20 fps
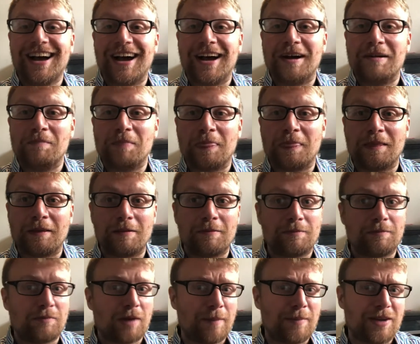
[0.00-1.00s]
I mean,
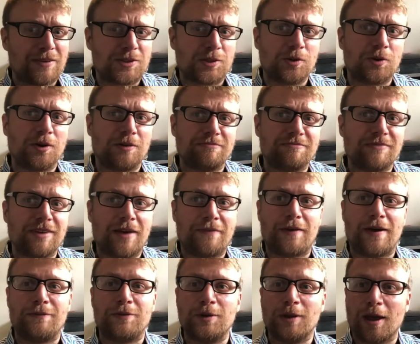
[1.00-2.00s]
I've still got a
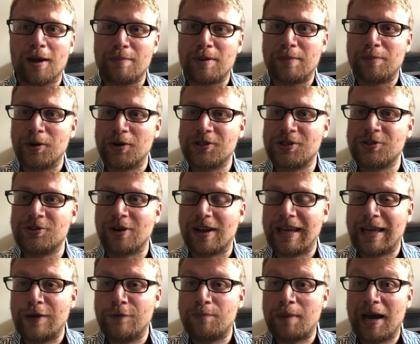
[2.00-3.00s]
fair few library books to try
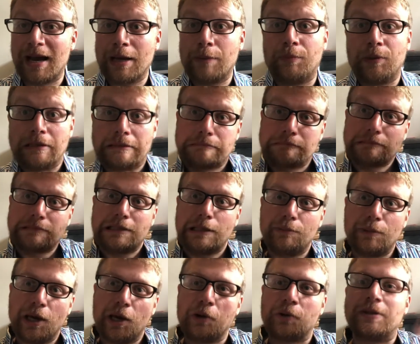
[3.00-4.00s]
and give back, but
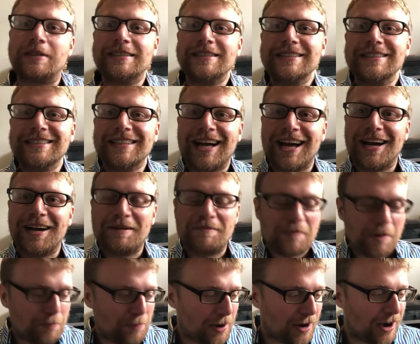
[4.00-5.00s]
there we go.
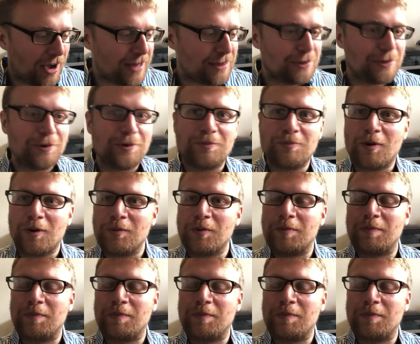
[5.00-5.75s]
But I thought what